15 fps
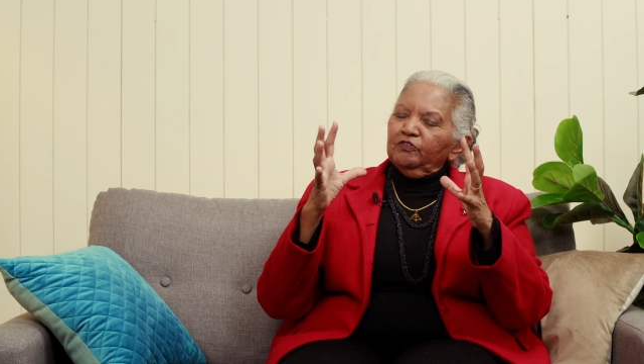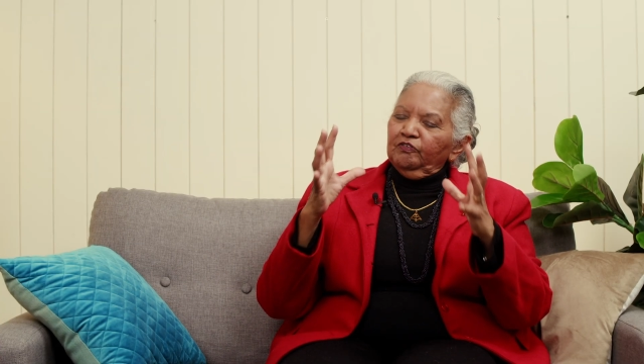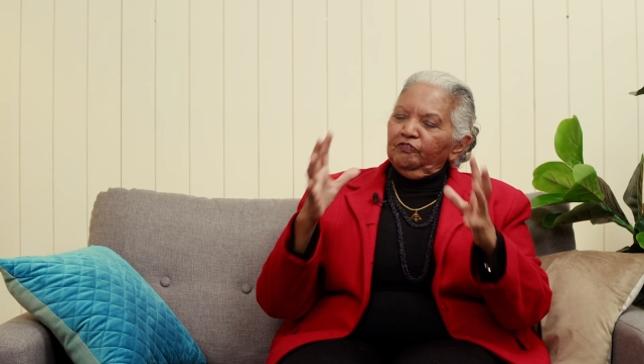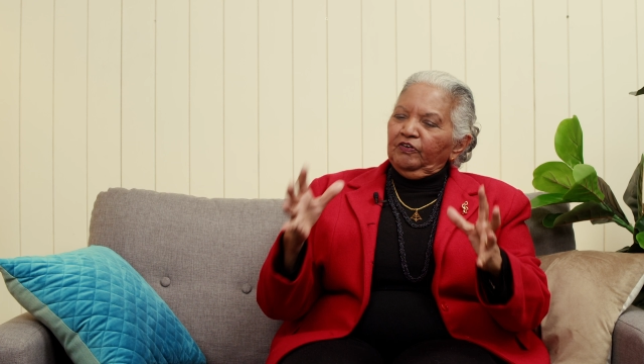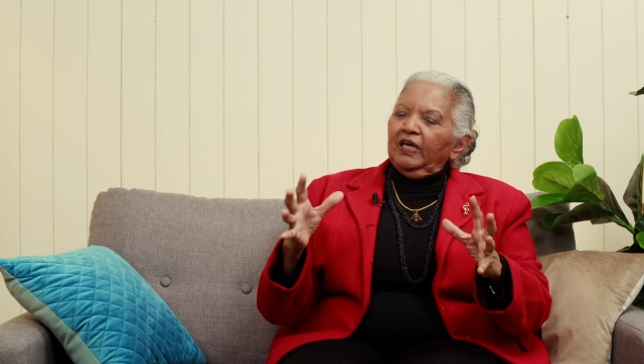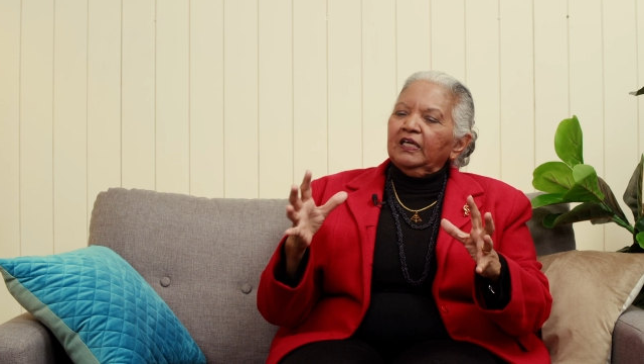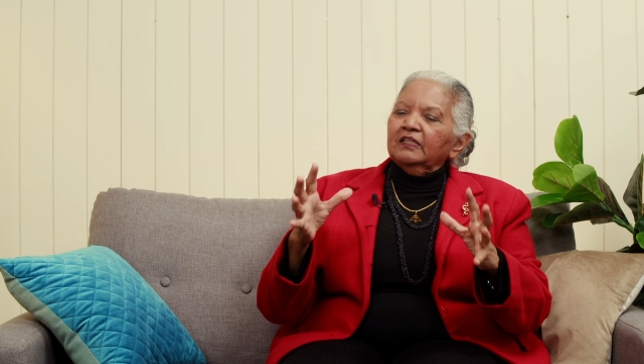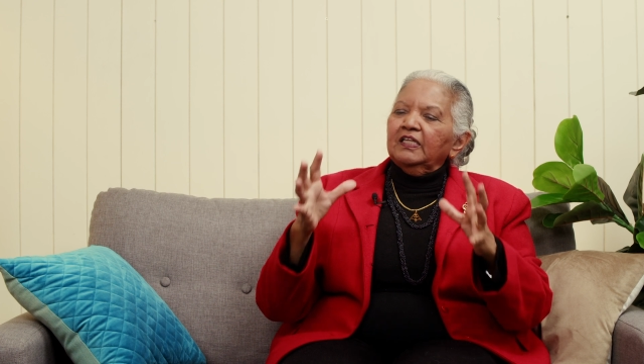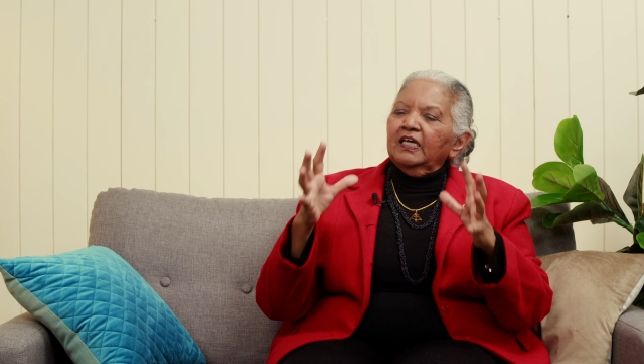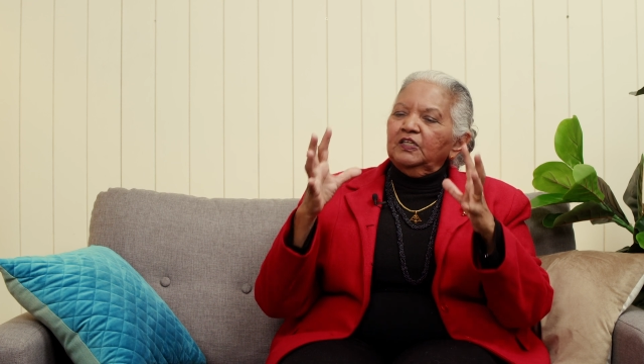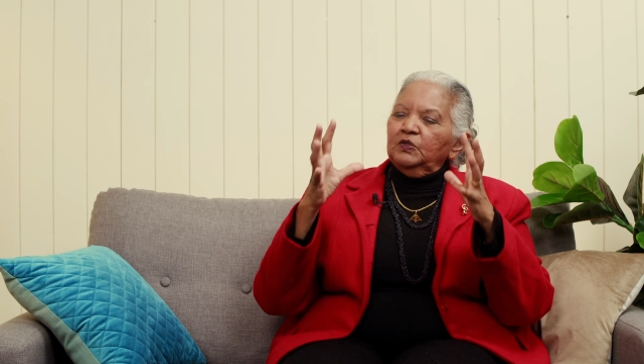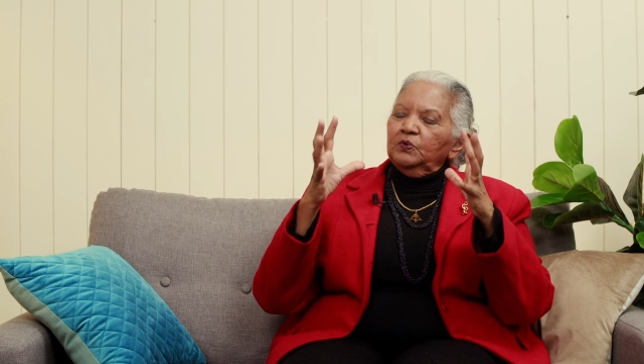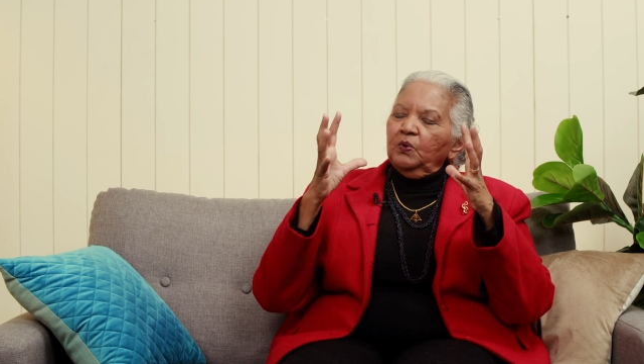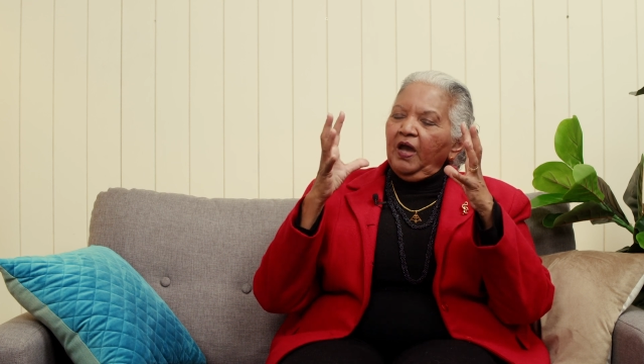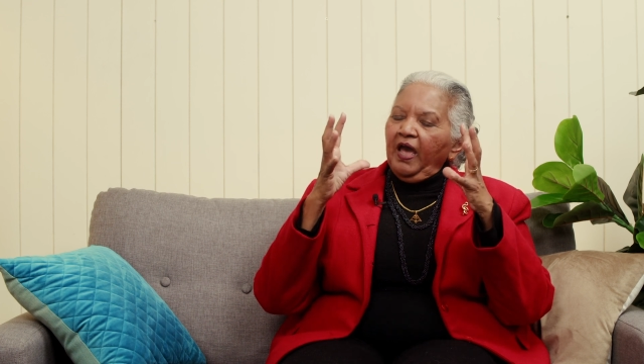the fact that
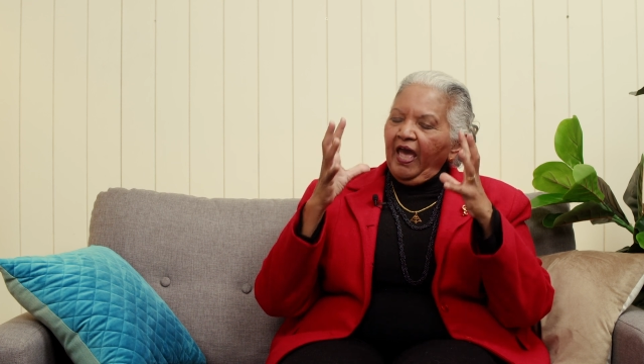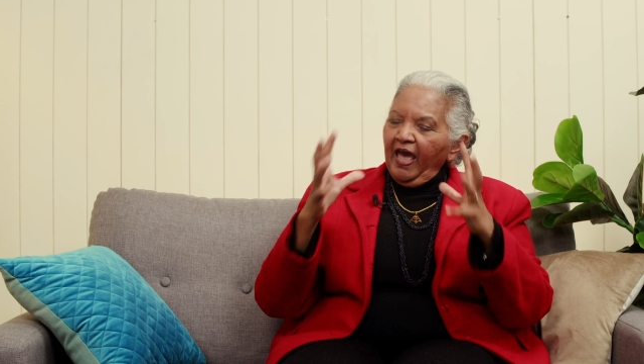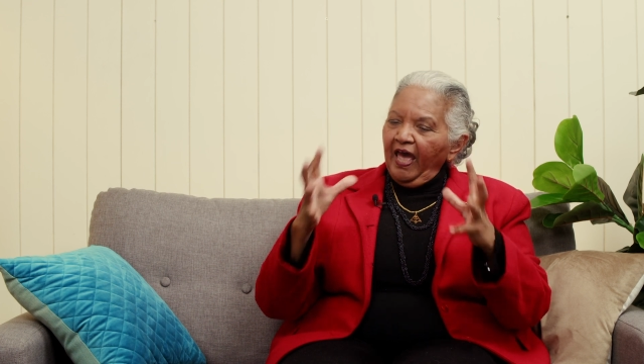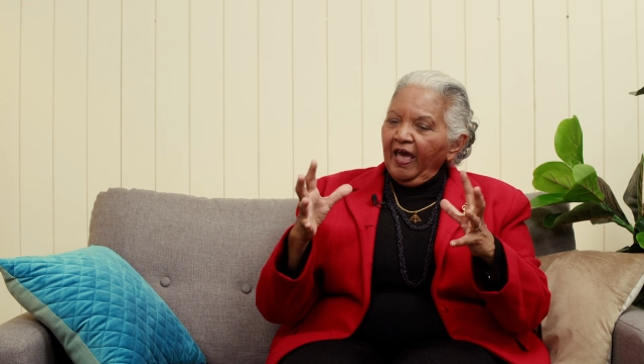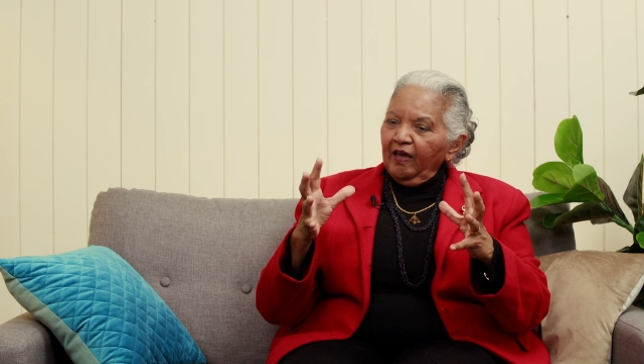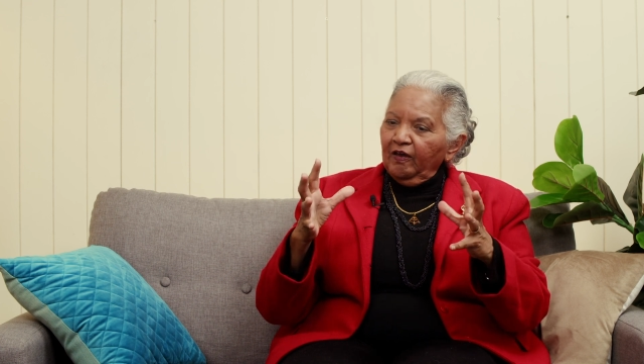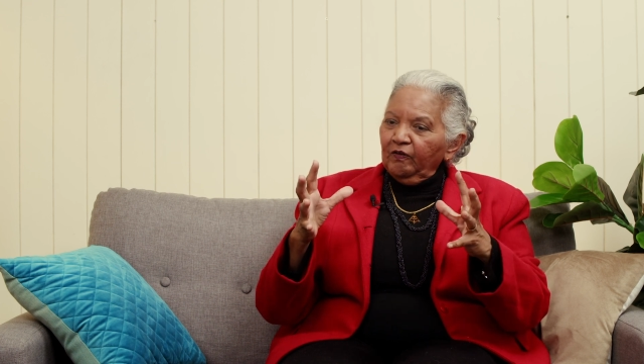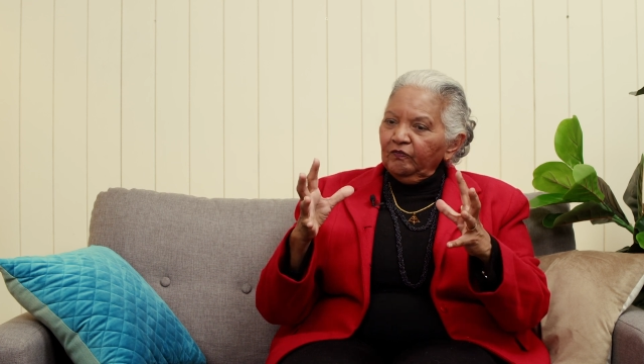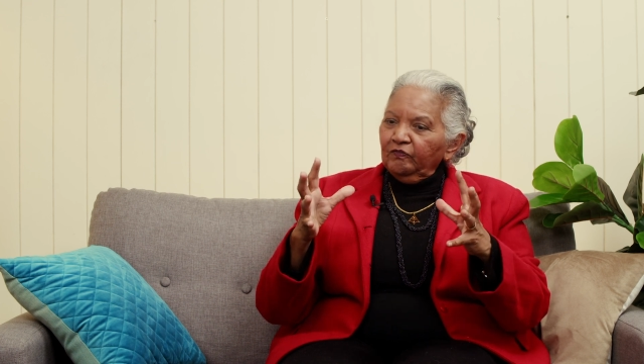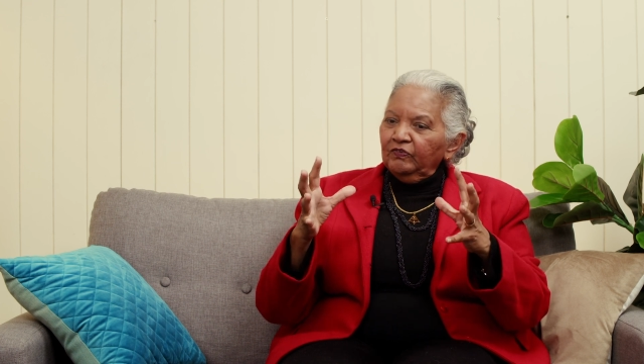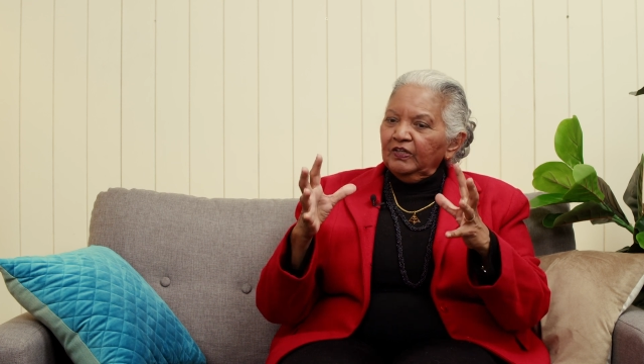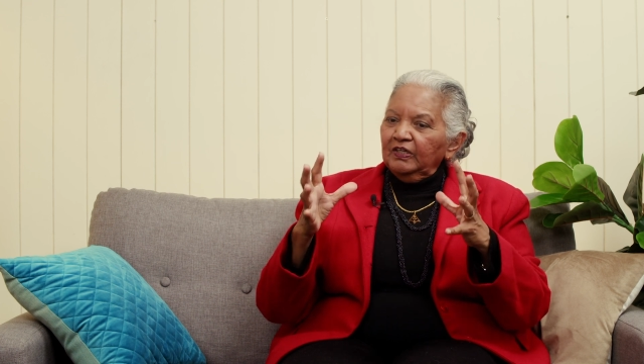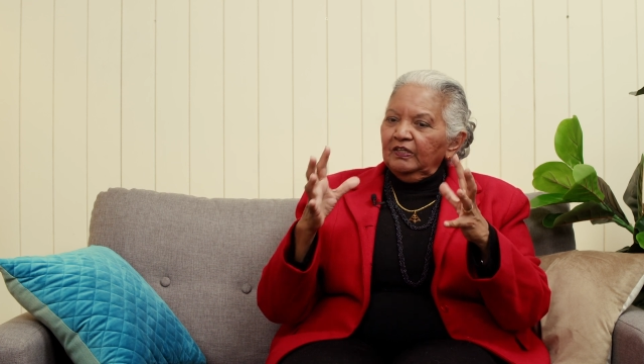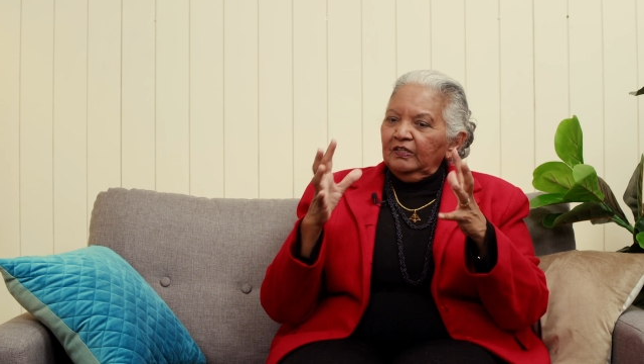you have